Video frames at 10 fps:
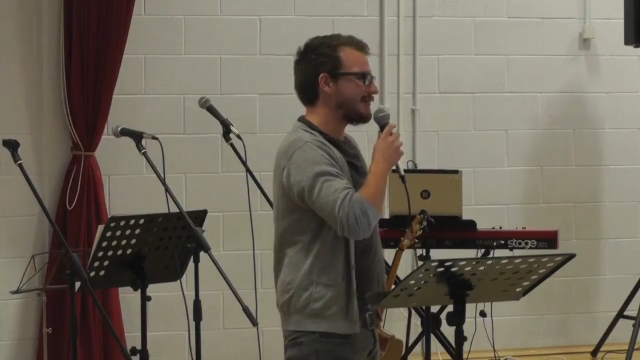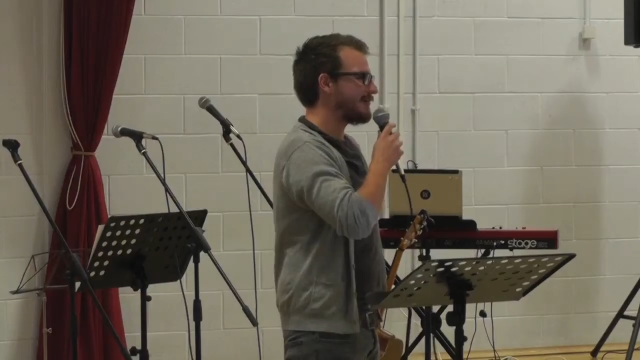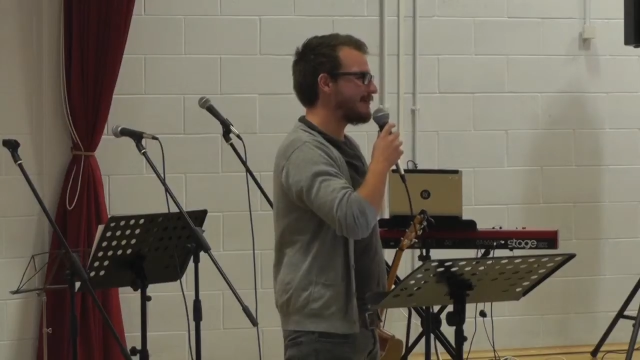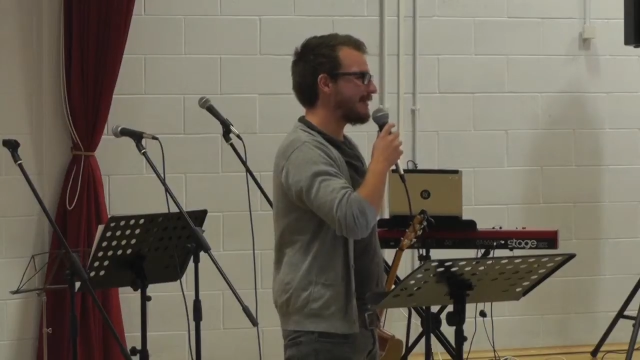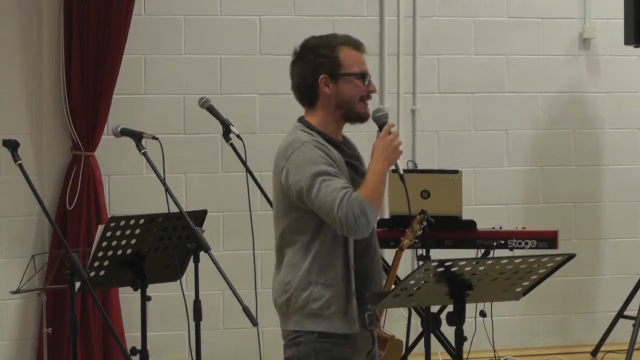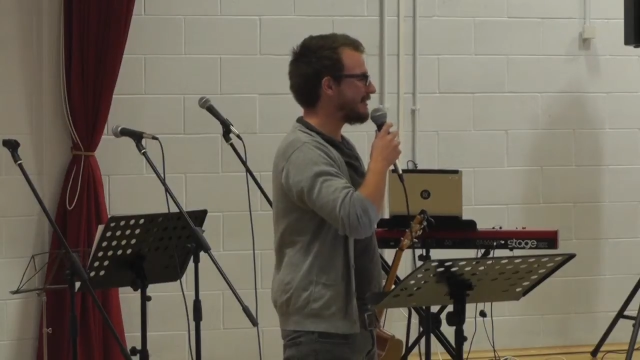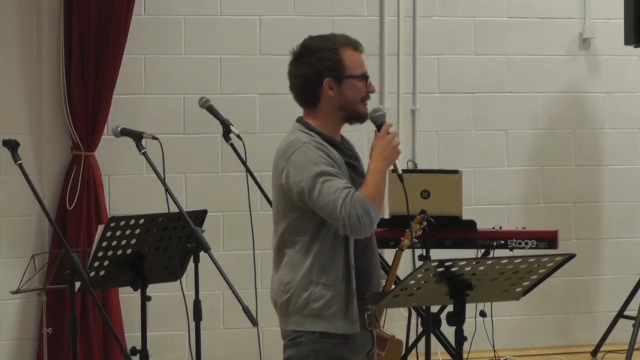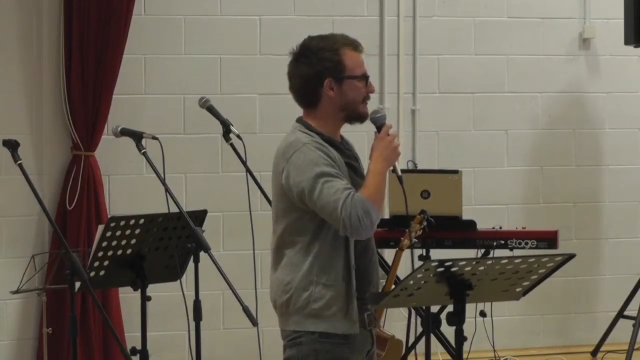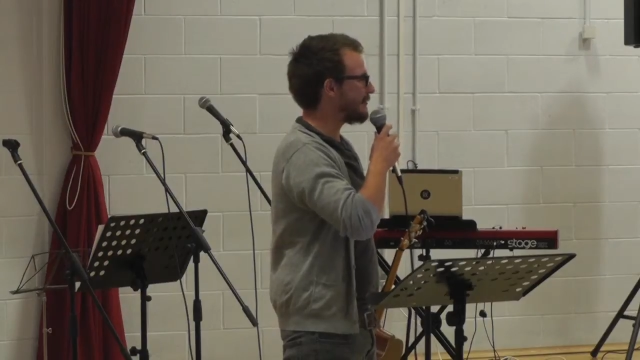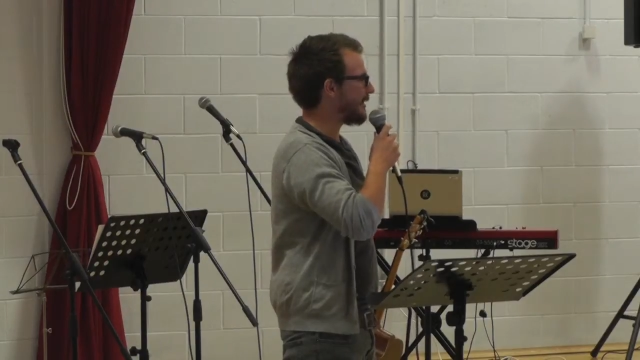for a
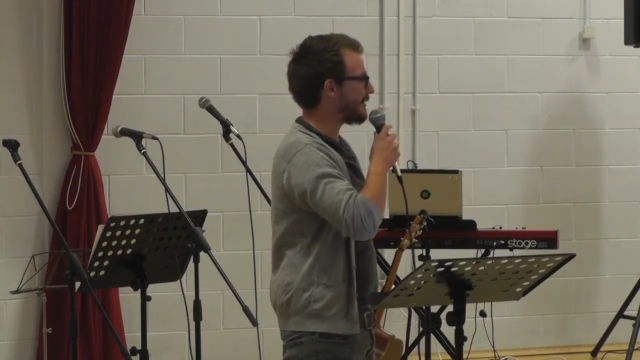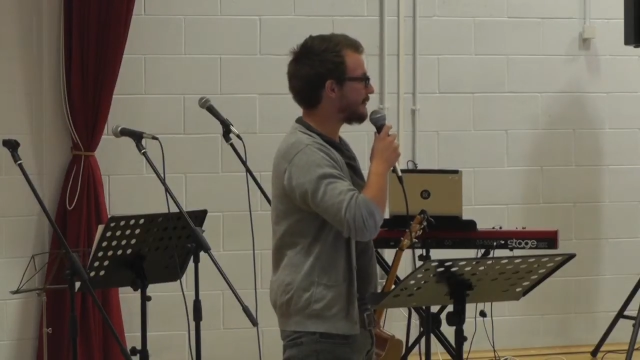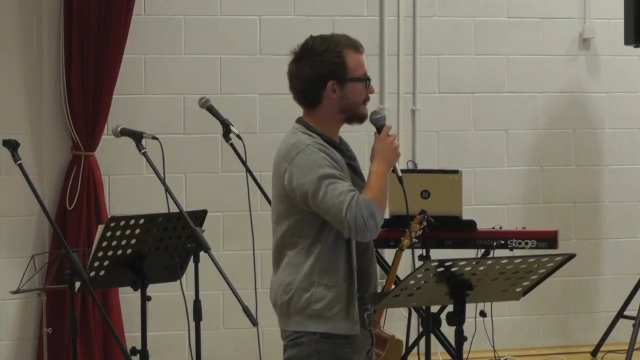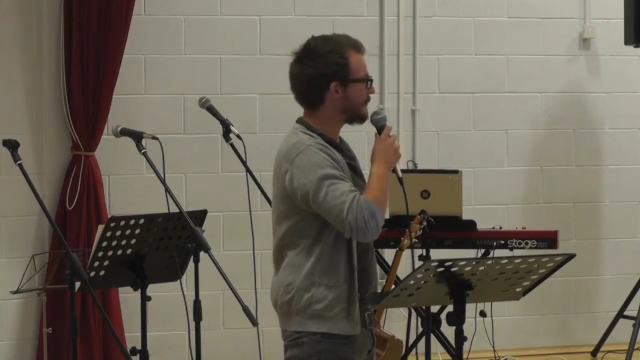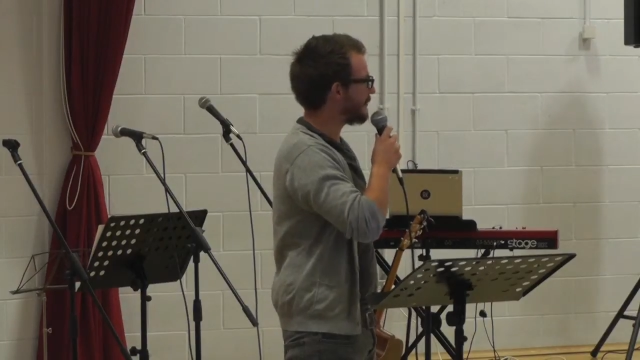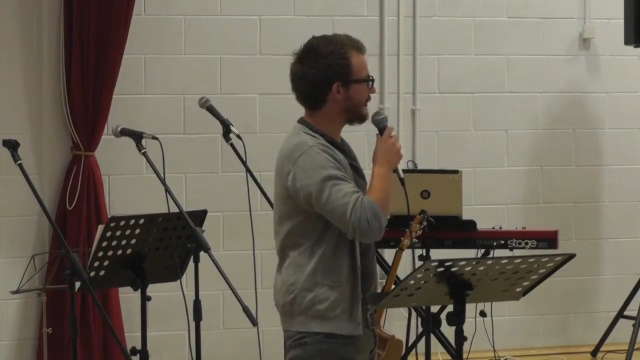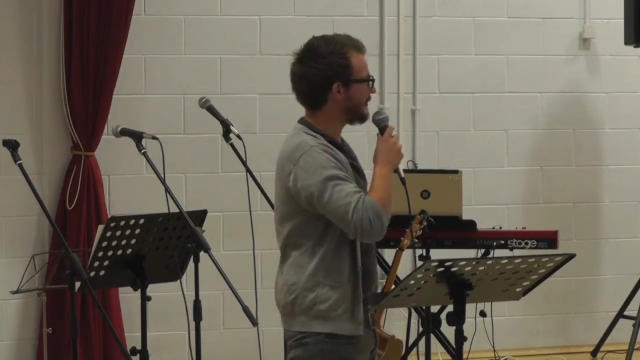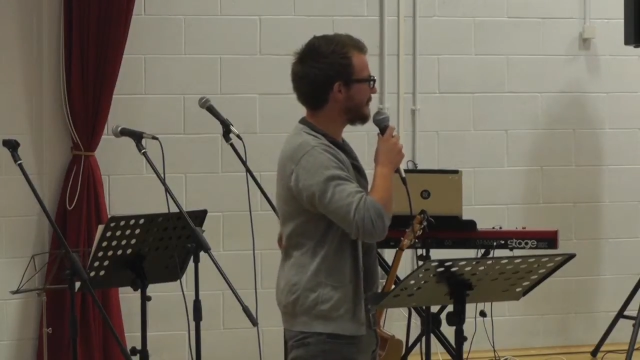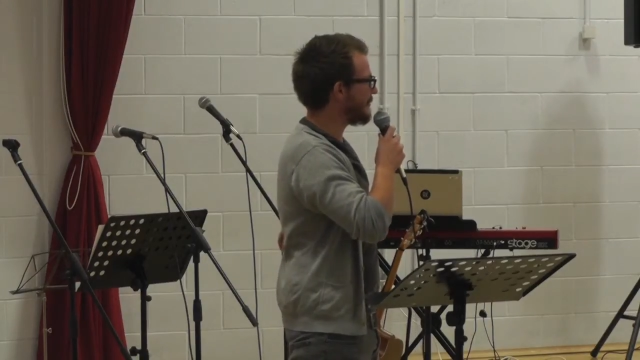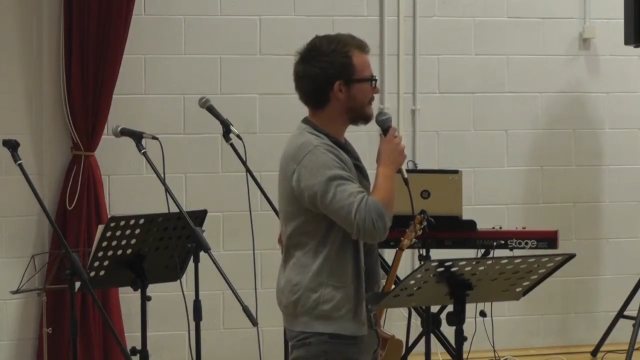magazine called S40
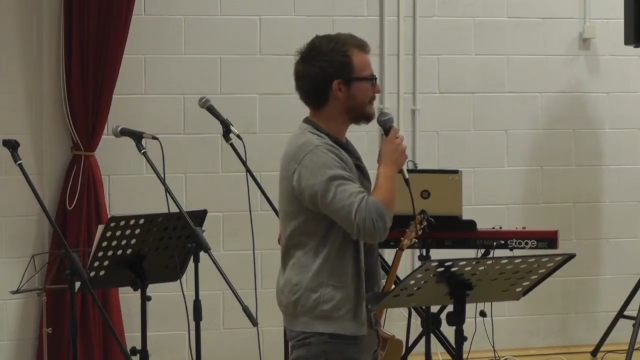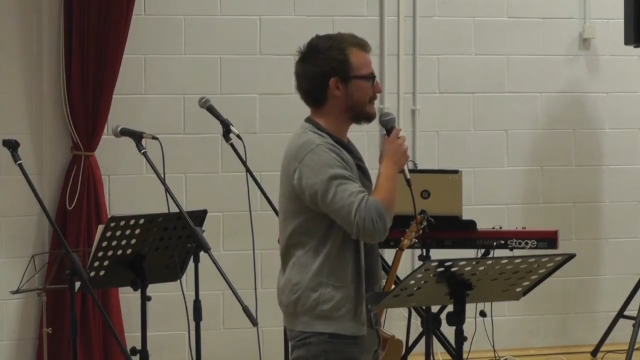at the moment,